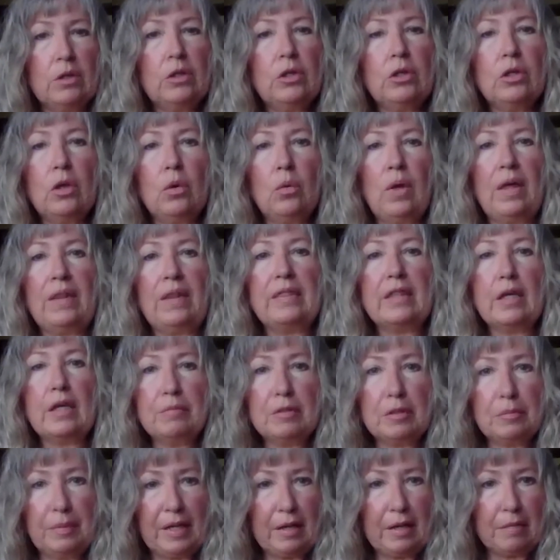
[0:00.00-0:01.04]
You don't want
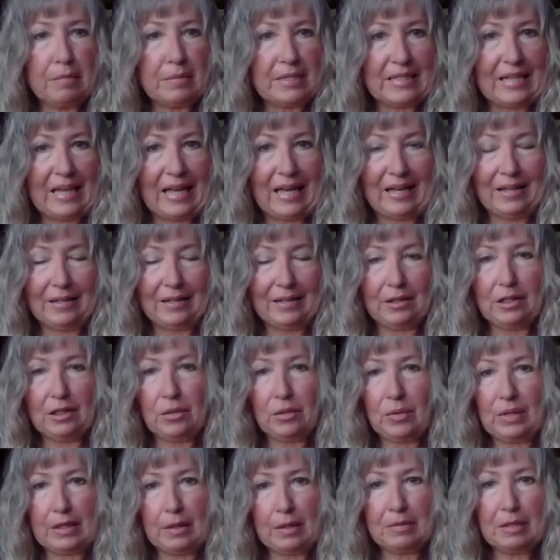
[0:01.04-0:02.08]
them to be upset. You
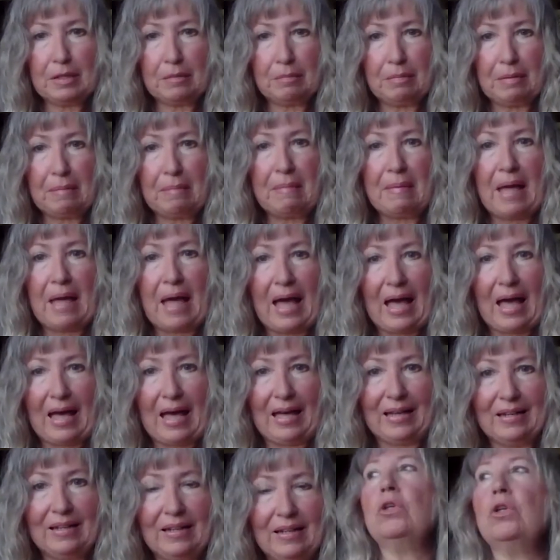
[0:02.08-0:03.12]
don't want them to be
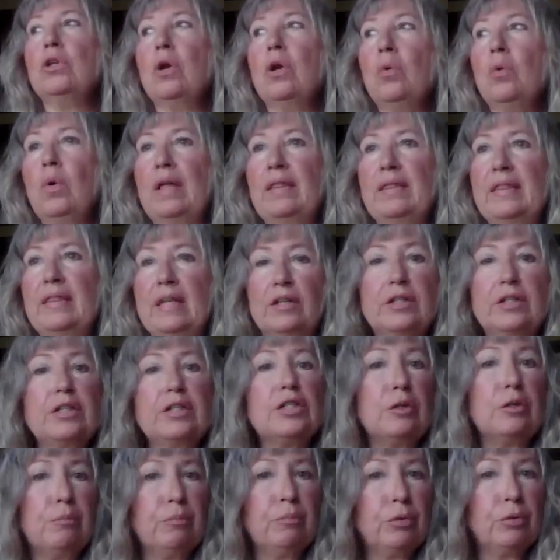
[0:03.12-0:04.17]
mad. You don't want their
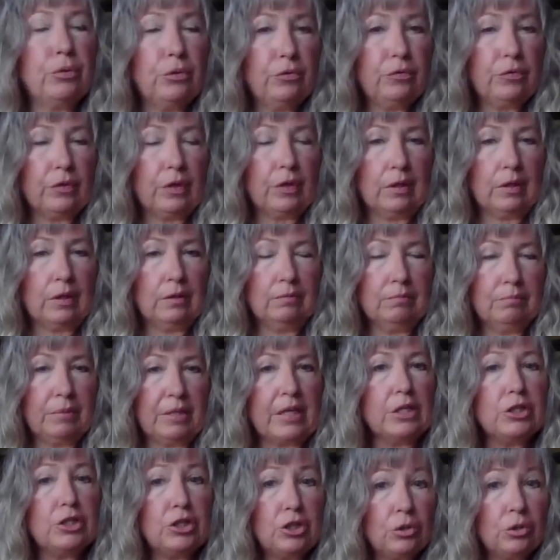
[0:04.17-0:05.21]
disapproval
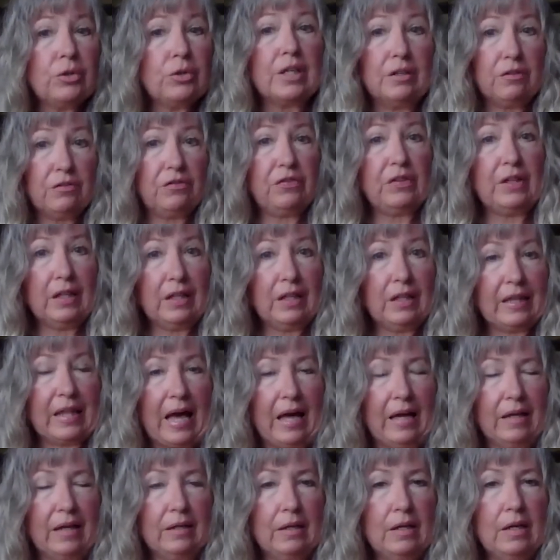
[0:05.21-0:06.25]
because you can feel
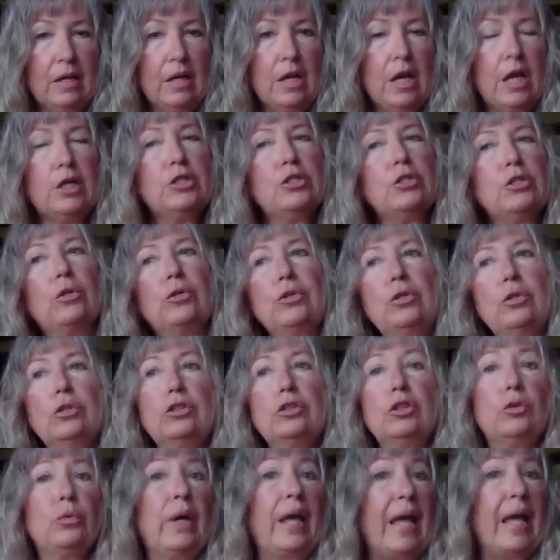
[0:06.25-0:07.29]
that. And so you'll
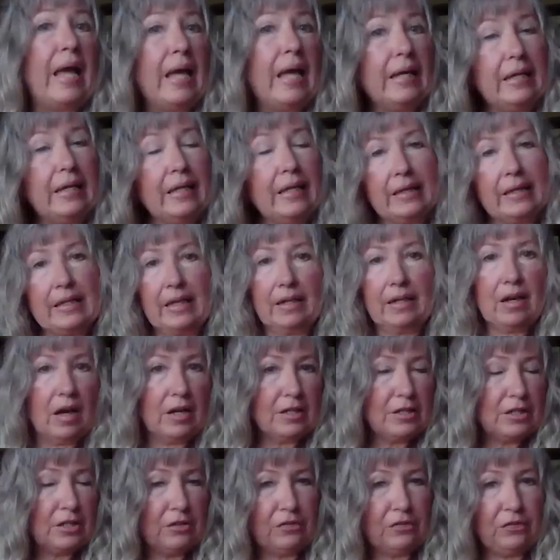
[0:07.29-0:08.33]
do anything
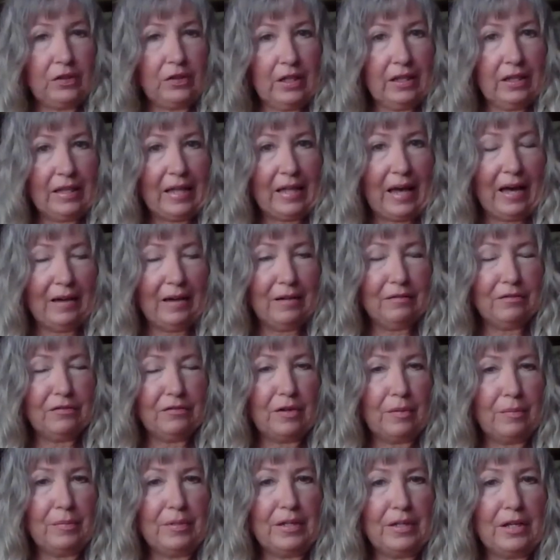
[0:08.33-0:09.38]
not to feel that
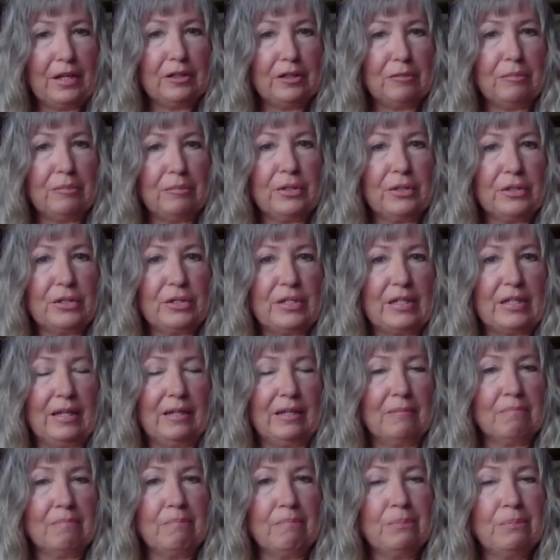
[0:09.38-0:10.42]
from another
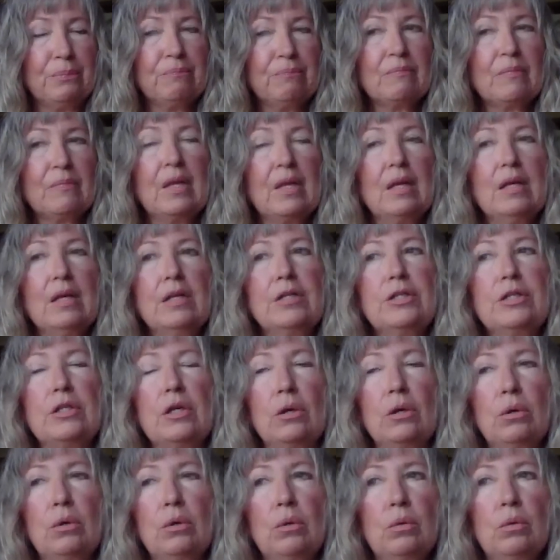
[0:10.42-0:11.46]
person.
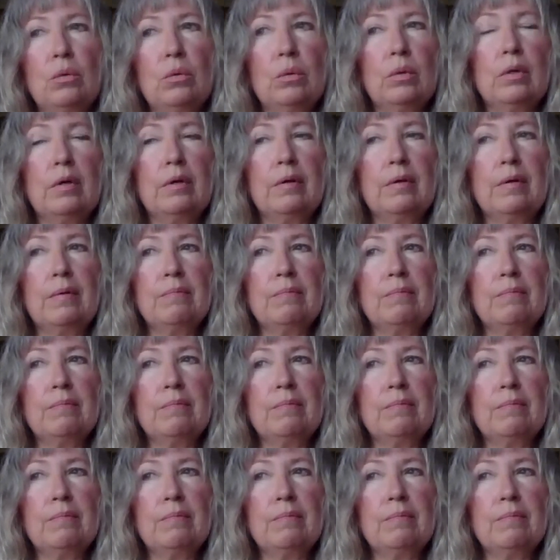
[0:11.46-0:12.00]
So